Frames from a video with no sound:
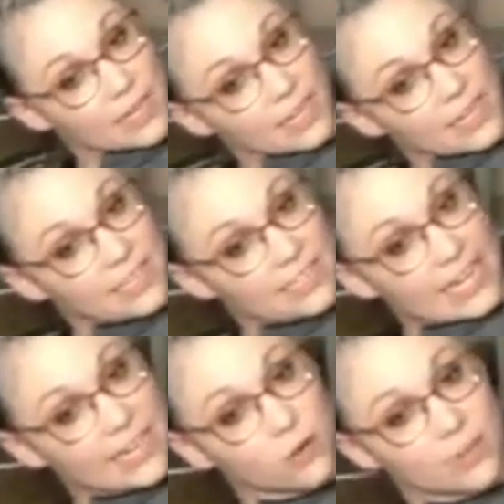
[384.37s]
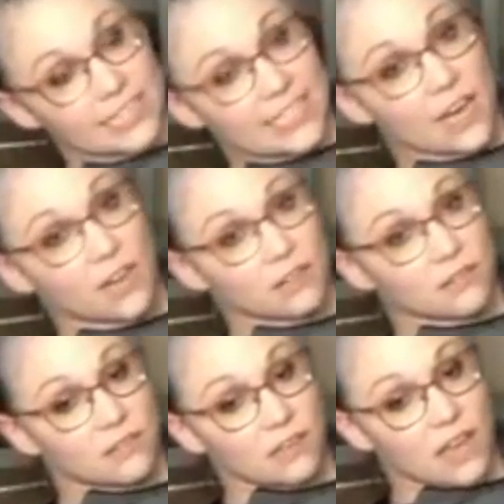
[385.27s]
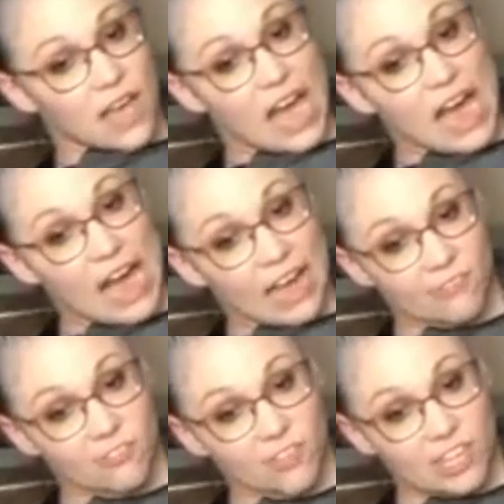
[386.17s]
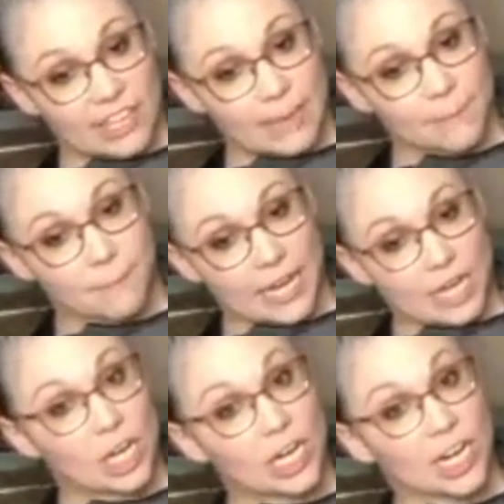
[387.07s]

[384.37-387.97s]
Because I can already tell I'm feeling better.